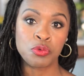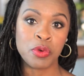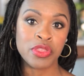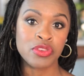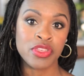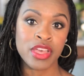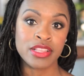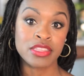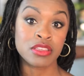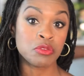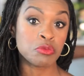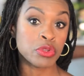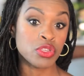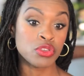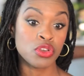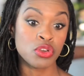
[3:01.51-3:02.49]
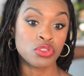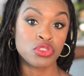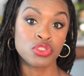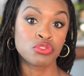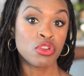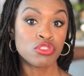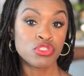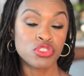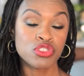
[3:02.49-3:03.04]
whether that's when you go to the
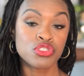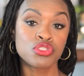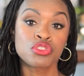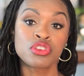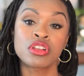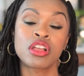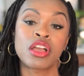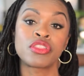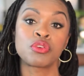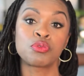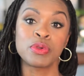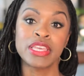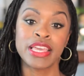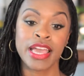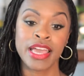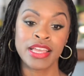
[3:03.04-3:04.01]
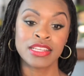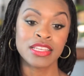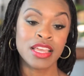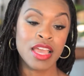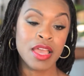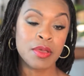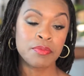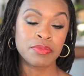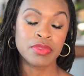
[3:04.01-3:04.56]
grocery store on the weekend,
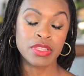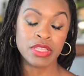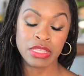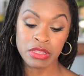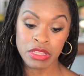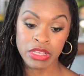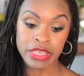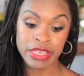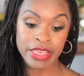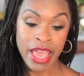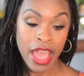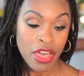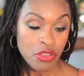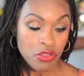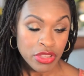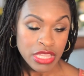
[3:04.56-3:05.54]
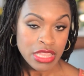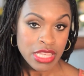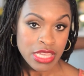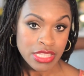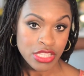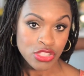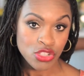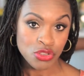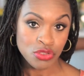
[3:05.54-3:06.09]
gathering the
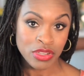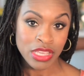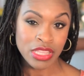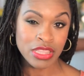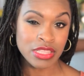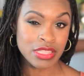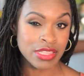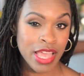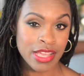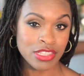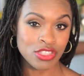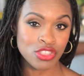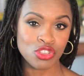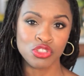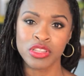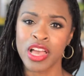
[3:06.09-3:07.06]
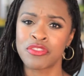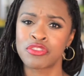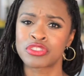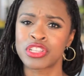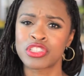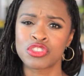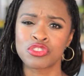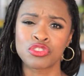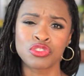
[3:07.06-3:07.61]
things that you need, the snacks that you love, whether
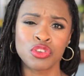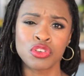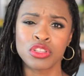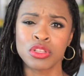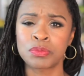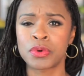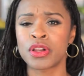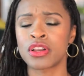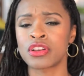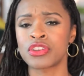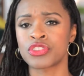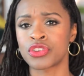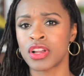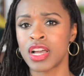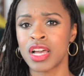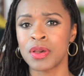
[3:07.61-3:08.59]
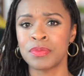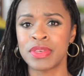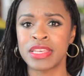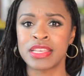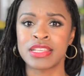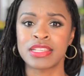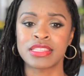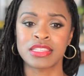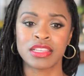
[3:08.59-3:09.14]
that's granola bars or
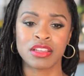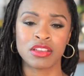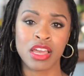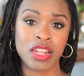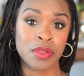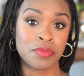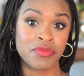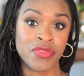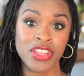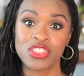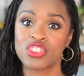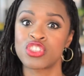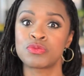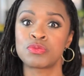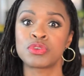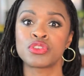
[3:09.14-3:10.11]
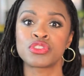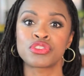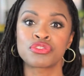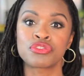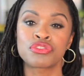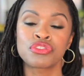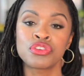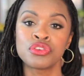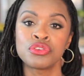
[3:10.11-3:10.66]
hummus, cut up vegetables and
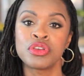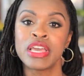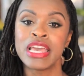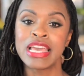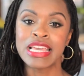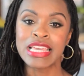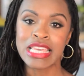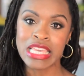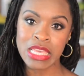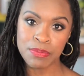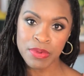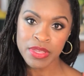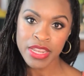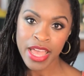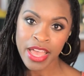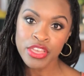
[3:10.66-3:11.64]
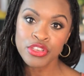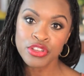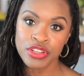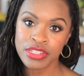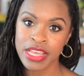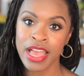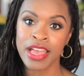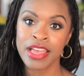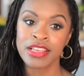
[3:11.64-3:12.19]
fruit, keep it at your
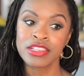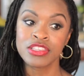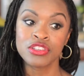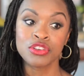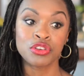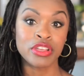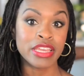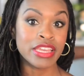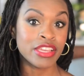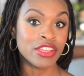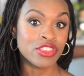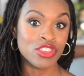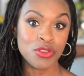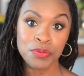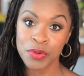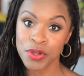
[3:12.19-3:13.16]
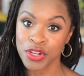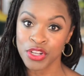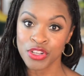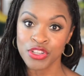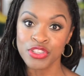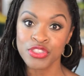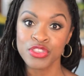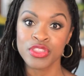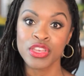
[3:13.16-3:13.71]
desk or in your
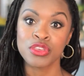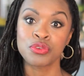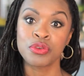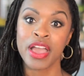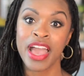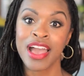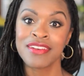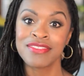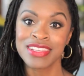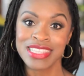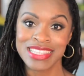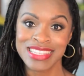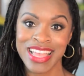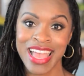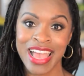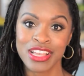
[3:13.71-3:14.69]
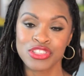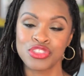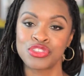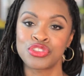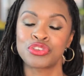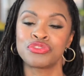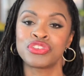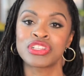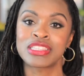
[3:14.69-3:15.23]
purse so that you have a snack so you
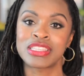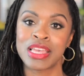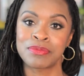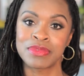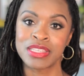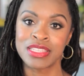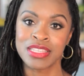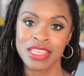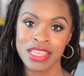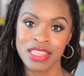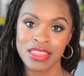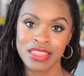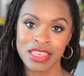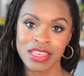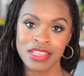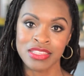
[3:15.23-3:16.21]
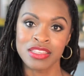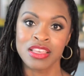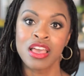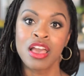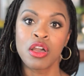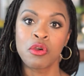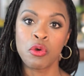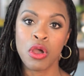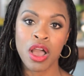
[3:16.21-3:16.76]
don't feel tempted to eat things
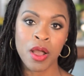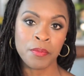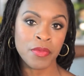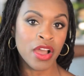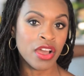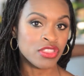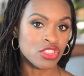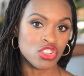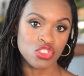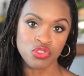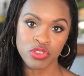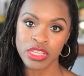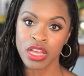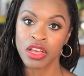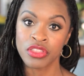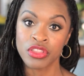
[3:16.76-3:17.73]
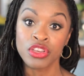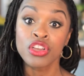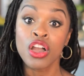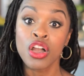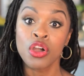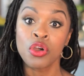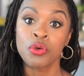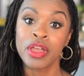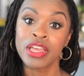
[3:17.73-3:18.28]
on the street on the
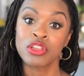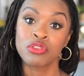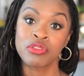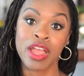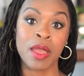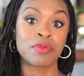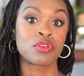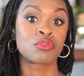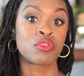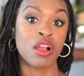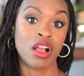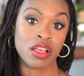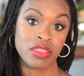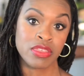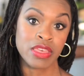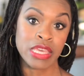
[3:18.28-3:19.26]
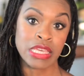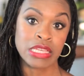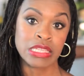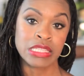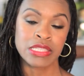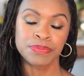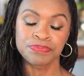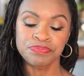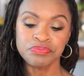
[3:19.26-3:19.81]
go and grab the wrong
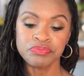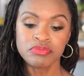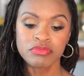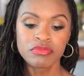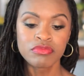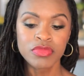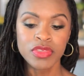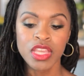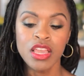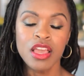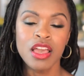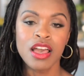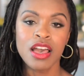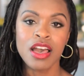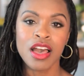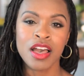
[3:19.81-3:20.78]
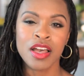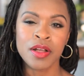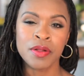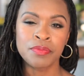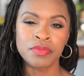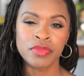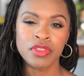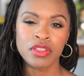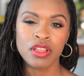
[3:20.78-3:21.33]
things.
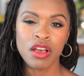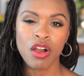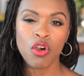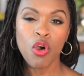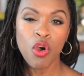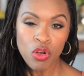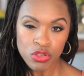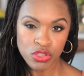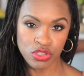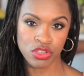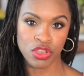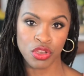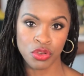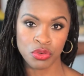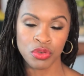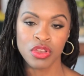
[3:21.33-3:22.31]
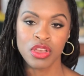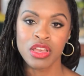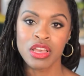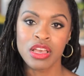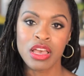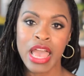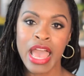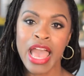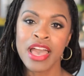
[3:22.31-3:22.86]
Also,
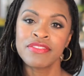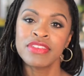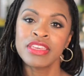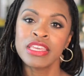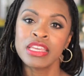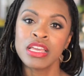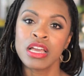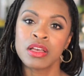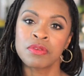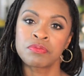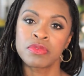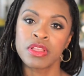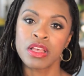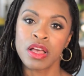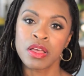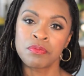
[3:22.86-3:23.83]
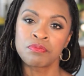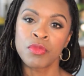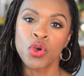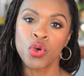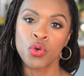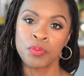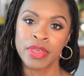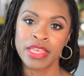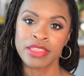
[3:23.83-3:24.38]
having a
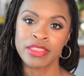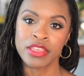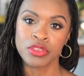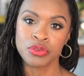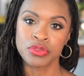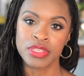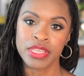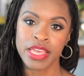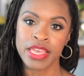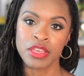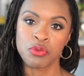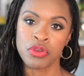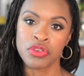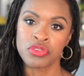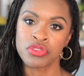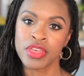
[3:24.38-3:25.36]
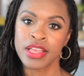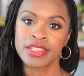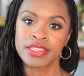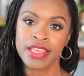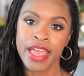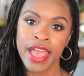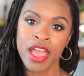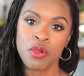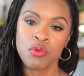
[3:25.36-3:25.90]
moment that you take, whether
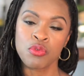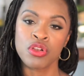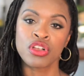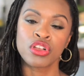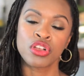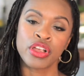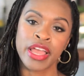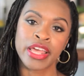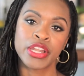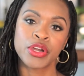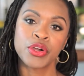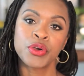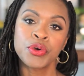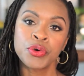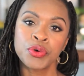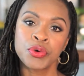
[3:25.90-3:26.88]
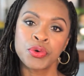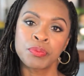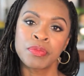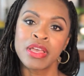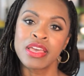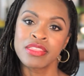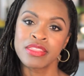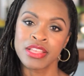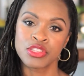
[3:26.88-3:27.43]
that's at work or at
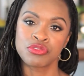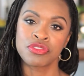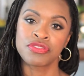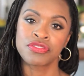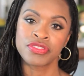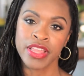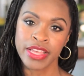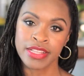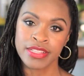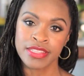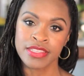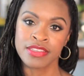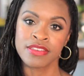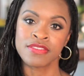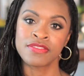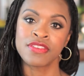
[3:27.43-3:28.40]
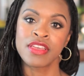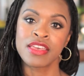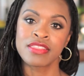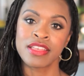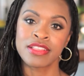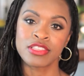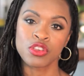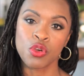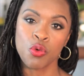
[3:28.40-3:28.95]
home, that's reflective,
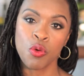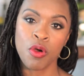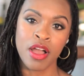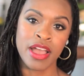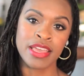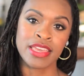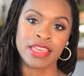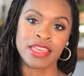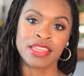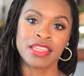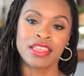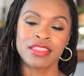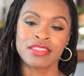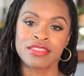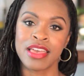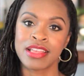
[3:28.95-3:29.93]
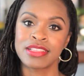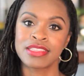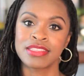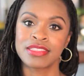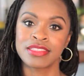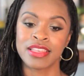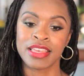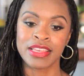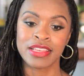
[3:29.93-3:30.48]
that's quiet,
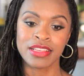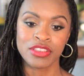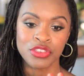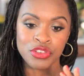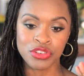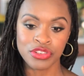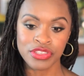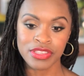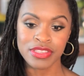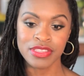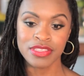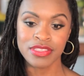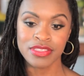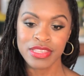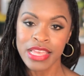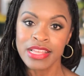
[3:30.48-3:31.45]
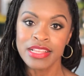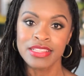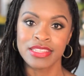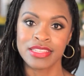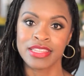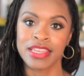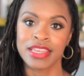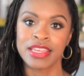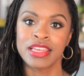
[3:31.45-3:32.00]
that's like your
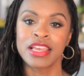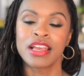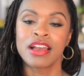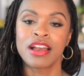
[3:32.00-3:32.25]
sanctity.